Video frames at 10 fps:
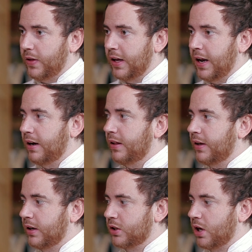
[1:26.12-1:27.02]
I think in
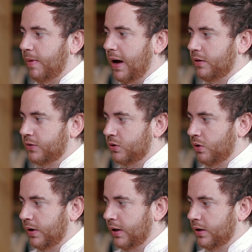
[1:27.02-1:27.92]
anything that's come out of
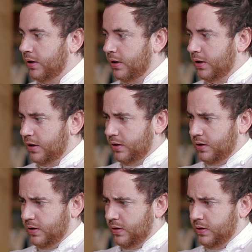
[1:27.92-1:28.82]
Story,
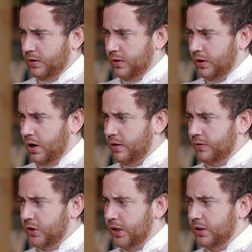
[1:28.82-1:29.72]
the kind
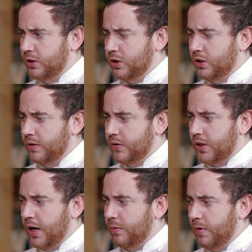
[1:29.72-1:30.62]
of signatures that have
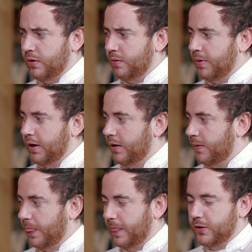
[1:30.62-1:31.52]
stayed, whether it be
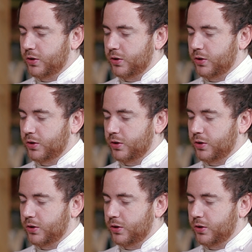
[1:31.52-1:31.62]
the